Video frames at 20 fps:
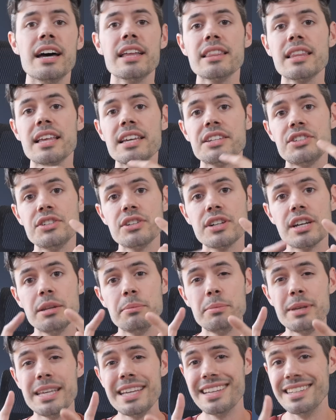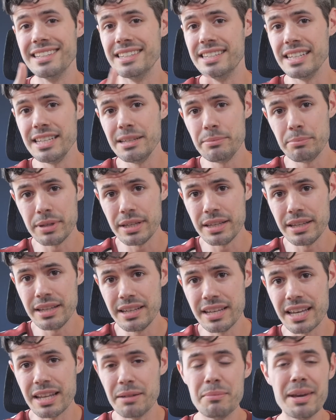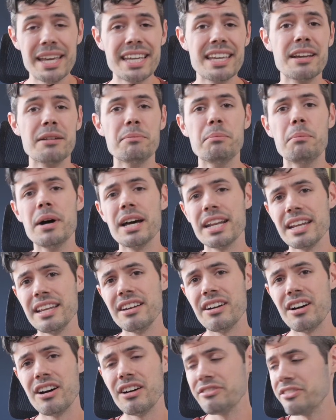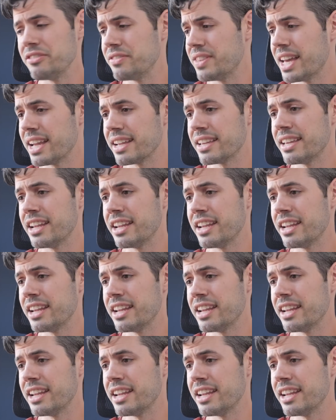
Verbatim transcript: Unless you're gonna be a DP and making money off of that